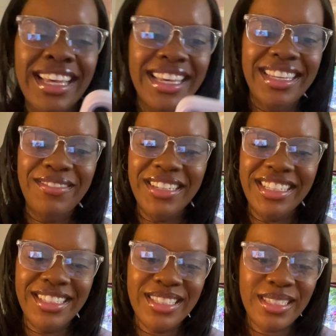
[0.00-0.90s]

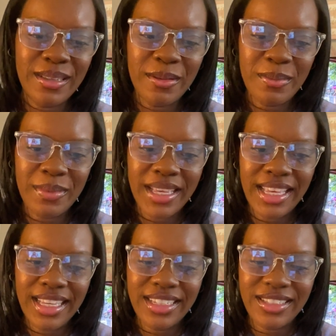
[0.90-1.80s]
Everything's so
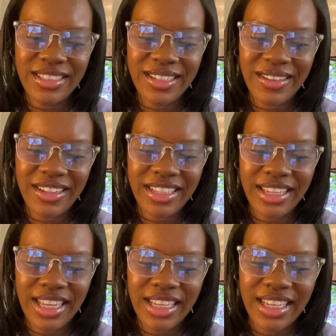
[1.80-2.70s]
big, just how I
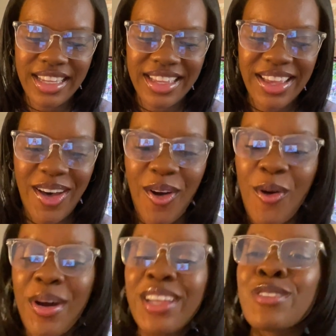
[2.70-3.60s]
like it. Oh,
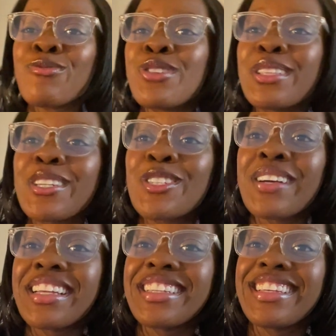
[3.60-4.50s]
it's really trying